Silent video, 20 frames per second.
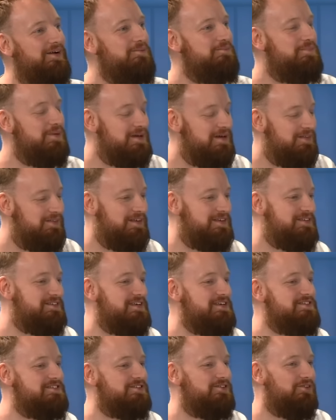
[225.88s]
be it this
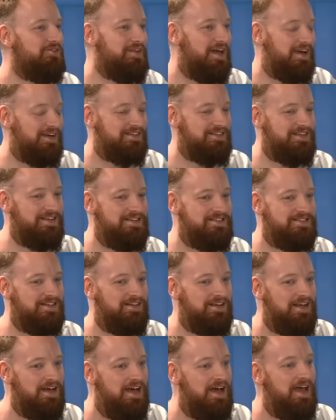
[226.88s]
season or next
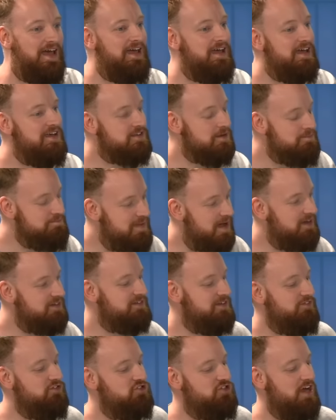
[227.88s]
season. It is a
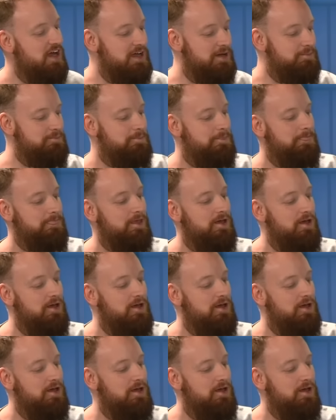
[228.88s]
massive shame